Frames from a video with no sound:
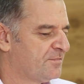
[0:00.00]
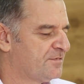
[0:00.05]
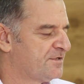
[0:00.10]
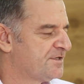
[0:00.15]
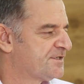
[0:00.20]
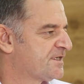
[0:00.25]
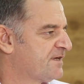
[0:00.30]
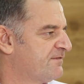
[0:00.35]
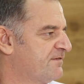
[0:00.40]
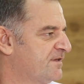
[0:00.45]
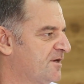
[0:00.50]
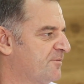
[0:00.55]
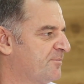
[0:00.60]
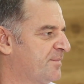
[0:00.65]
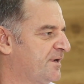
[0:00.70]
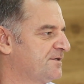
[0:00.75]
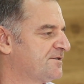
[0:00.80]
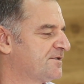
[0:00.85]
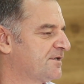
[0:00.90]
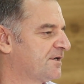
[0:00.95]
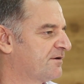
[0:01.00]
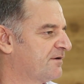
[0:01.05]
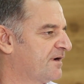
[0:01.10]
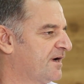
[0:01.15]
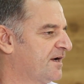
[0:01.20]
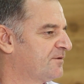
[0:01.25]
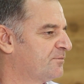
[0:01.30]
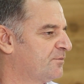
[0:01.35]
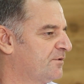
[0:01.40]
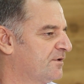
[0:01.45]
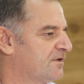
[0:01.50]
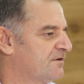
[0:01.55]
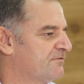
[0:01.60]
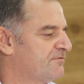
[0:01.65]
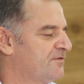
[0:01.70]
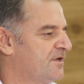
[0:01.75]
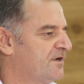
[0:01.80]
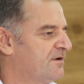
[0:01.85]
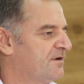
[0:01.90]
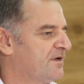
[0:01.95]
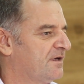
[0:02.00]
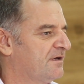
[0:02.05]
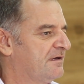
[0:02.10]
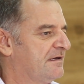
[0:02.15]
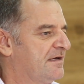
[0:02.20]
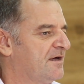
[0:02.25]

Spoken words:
We're just having that basic groundwork of knowing